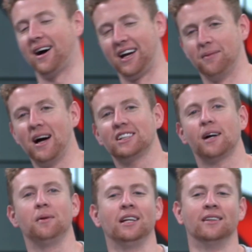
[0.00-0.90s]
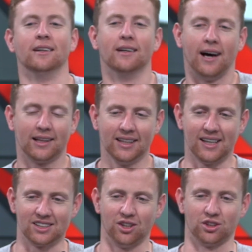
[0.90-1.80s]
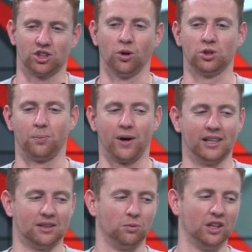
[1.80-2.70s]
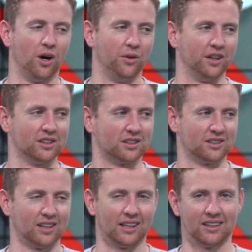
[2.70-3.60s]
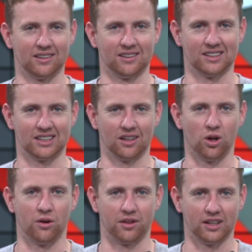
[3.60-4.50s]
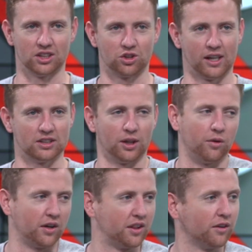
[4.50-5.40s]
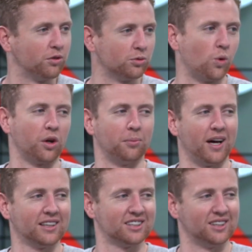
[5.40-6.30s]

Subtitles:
I think that's not so surprising. We know that there's a lot of things that translate over, I think, from quarterbacks